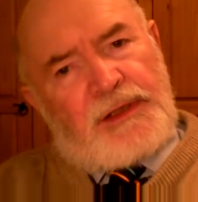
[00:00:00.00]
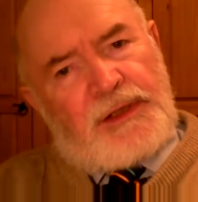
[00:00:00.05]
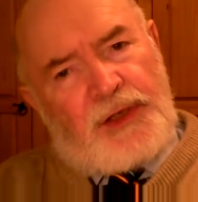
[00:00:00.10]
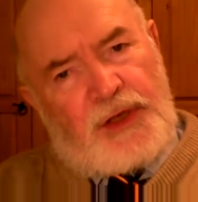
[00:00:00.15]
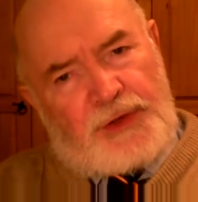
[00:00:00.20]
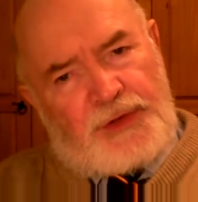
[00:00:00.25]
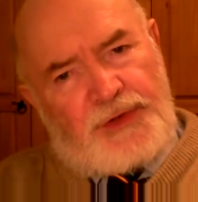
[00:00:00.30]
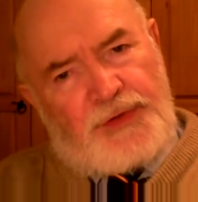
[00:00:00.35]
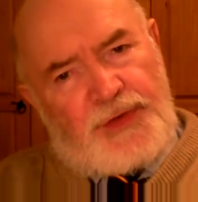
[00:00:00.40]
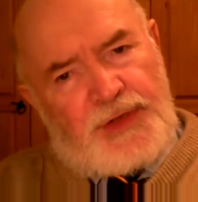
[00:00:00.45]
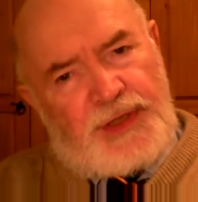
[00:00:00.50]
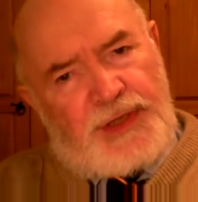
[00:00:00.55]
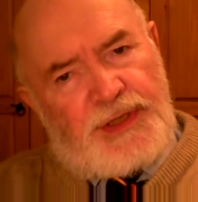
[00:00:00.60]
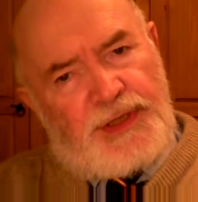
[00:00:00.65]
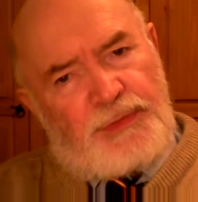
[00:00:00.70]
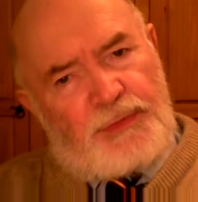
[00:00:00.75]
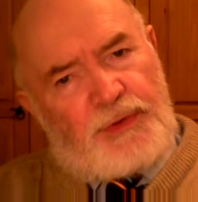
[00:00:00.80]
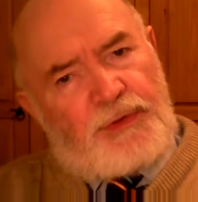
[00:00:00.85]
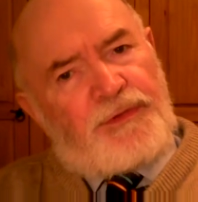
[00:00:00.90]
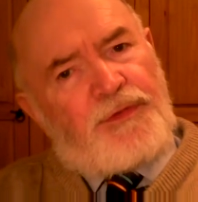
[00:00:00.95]

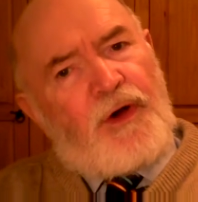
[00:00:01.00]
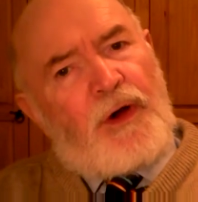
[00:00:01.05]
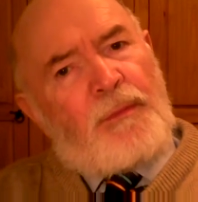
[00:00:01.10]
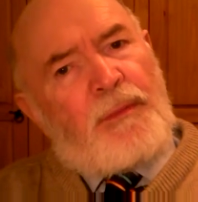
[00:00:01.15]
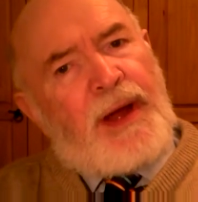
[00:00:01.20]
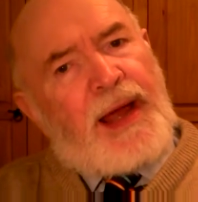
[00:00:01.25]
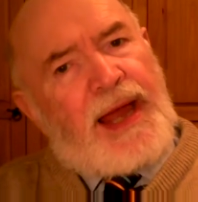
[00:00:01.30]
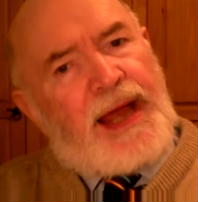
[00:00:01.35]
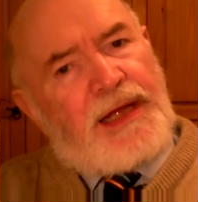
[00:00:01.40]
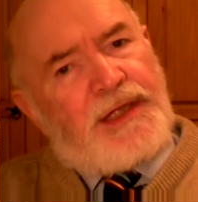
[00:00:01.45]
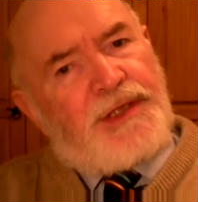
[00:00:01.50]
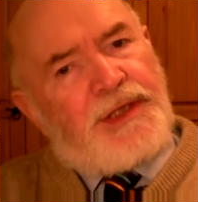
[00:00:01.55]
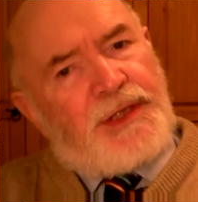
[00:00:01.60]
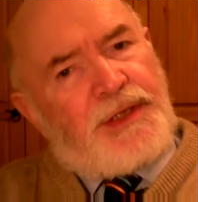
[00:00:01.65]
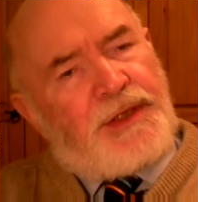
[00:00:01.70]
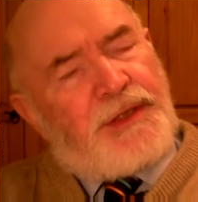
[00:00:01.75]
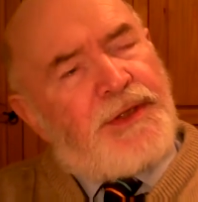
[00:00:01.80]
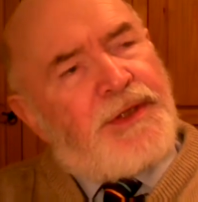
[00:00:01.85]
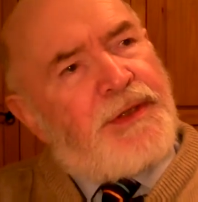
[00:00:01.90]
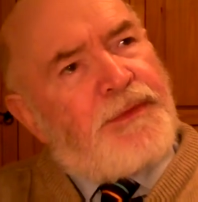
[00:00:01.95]
countries were formed by
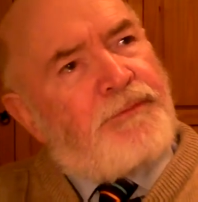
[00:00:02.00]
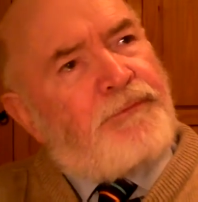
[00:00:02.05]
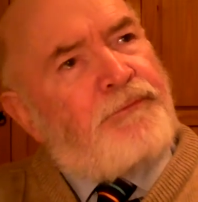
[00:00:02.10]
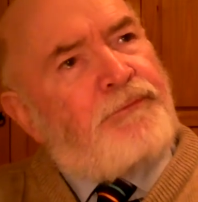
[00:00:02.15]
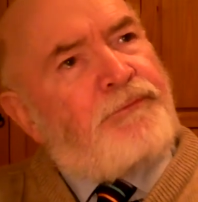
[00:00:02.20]
accident.